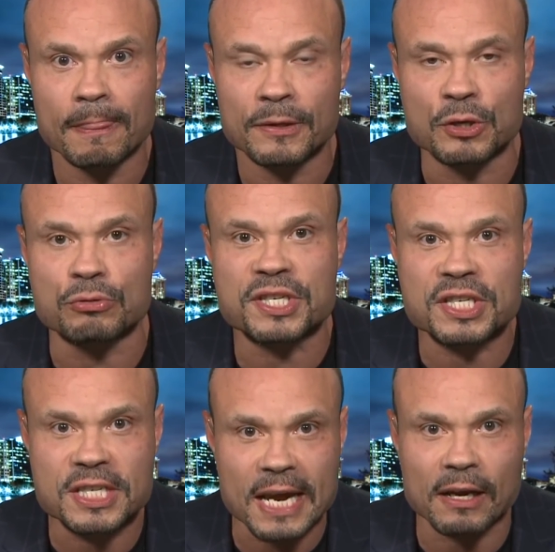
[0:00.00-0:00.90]
You
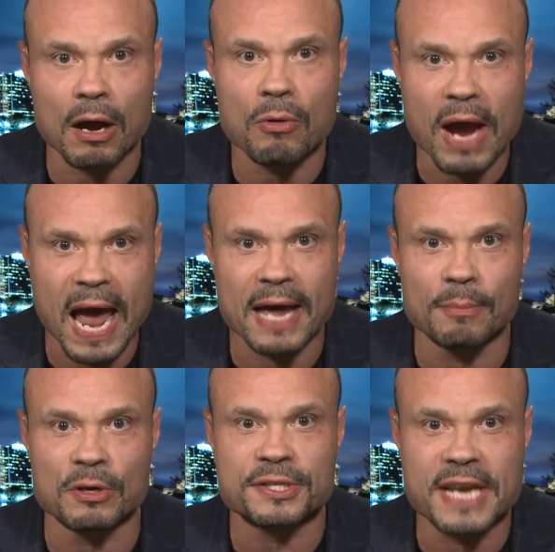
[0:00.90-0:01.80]
sicko
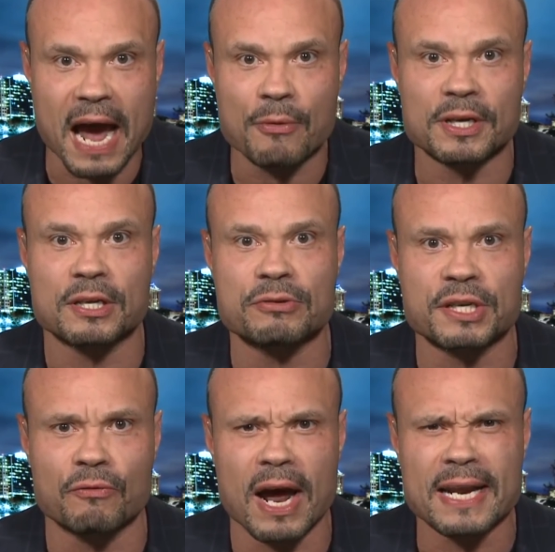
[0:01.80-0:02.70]
animals now
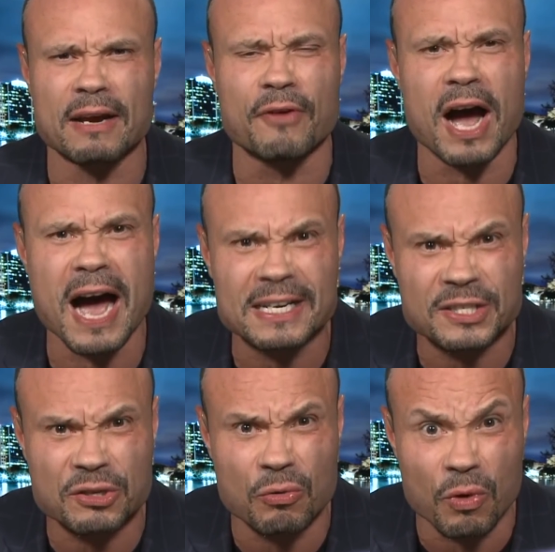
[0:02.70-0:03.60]
accusing Ronnie of a
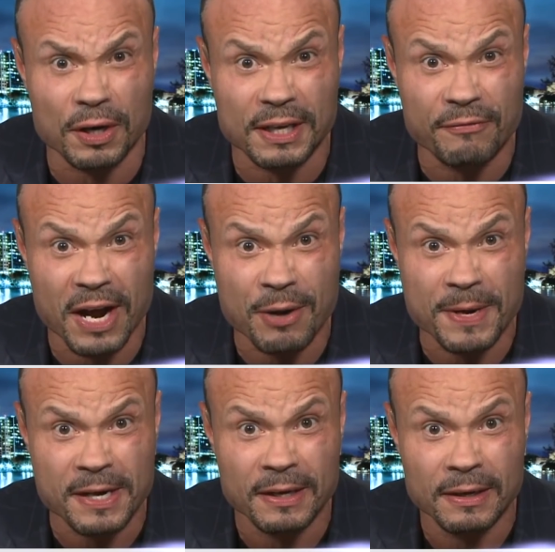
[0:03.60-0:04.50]
hostile work environment?